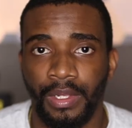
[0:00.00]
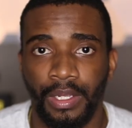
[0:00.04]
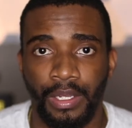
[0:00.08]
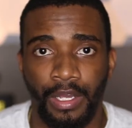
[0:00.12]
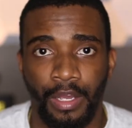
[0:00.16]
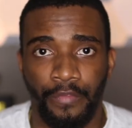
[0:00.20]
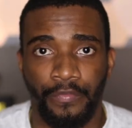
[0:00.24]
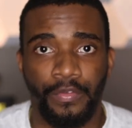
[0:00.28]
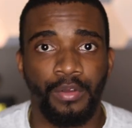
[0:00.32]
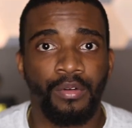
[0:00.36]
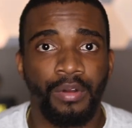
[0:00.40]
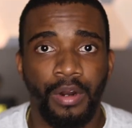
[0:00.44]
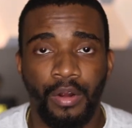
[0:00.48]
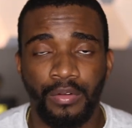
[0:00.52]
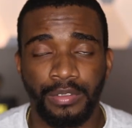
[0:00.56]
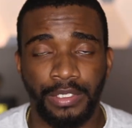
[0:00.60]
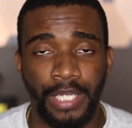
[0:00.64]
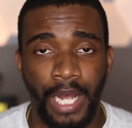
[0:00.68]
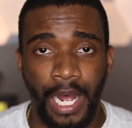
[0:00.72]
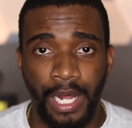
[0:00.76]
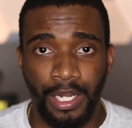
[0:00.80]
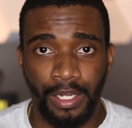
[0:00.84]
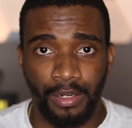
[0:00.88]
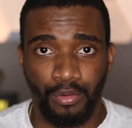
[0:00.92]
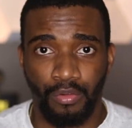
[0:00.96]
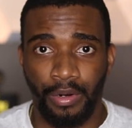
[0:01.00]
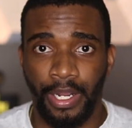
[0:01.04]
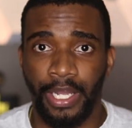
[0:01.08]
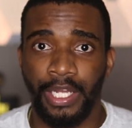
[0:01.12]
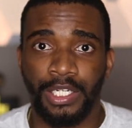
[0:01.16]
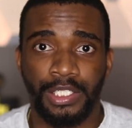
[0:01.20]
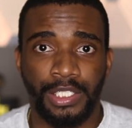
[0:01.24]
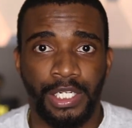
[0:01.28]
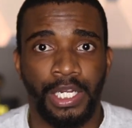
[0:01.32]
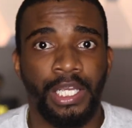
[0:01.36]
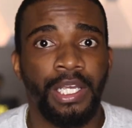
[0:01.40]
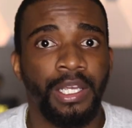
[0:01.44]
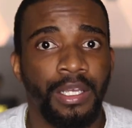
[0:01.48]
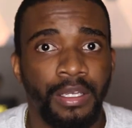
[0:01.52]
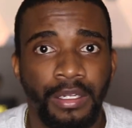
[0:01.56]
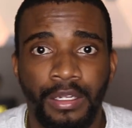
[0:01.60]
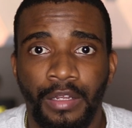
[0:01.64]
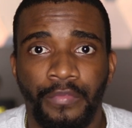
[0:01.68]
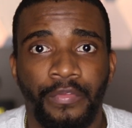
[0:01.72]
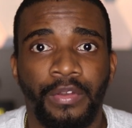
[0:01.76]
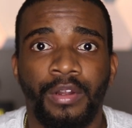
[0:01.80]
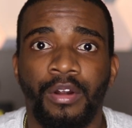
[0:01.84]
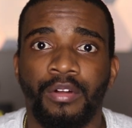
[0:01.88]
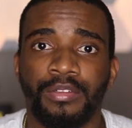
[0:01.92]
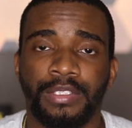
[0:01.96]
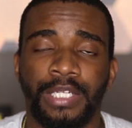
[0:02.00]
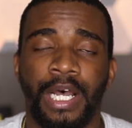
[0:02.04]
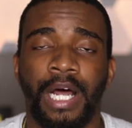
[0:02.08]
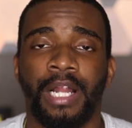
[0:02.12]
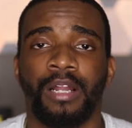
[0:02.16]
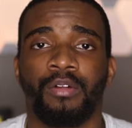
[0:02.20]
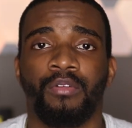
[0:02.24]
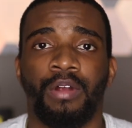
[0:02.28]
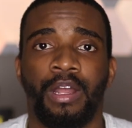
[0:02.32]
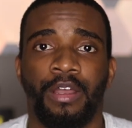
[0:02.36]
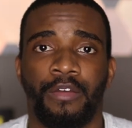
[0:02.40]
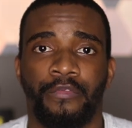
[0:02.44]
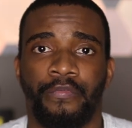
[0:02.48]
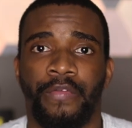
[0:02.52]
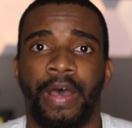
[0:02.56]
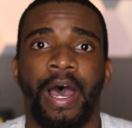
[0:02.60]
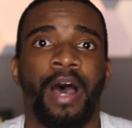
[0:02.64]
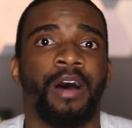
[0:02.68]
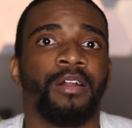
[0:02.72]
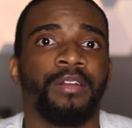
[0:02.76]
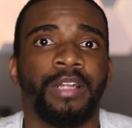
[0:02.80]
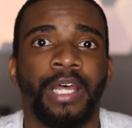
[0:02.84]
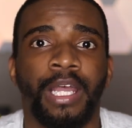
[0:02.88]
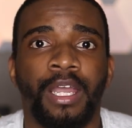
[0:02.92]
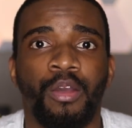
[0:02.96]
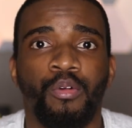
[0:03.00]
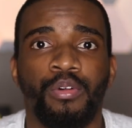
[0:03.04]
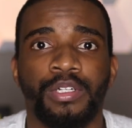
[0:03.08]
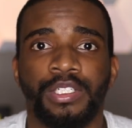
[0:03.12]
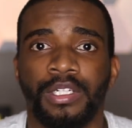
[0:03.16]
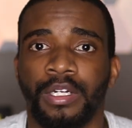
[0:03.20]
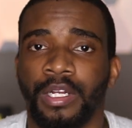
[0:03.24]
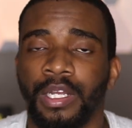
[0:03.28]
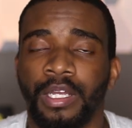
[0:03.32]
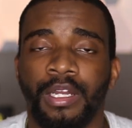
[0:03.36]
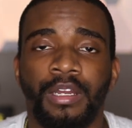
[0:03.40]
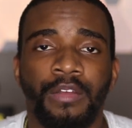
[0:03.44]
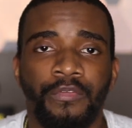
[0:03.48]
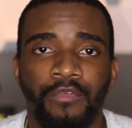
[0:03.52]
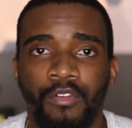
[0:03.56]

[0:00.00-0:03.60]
If you don't tolerate cheating, if you don't tolerate foul language or any